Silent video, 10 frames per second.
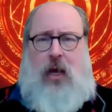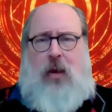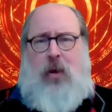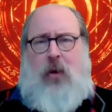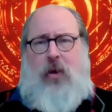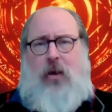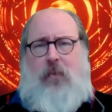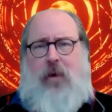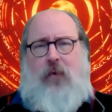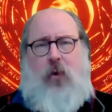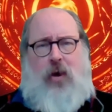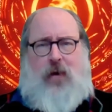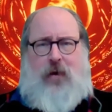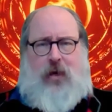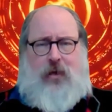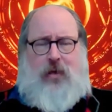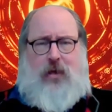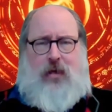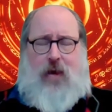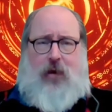But when a man of ordinary decency
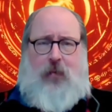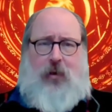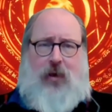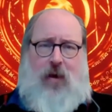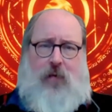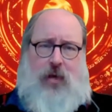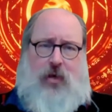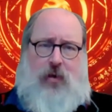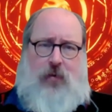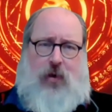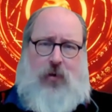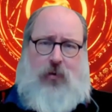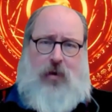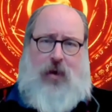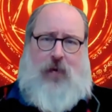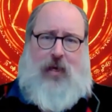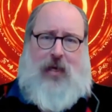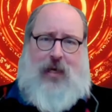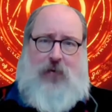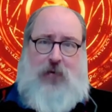is having a polite conversation with a cruel and
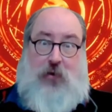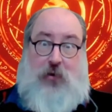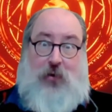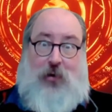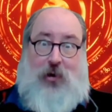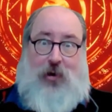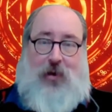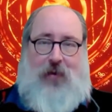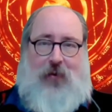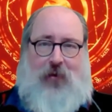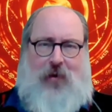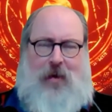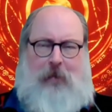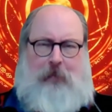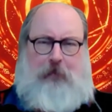vindictive schoolgirl on the street,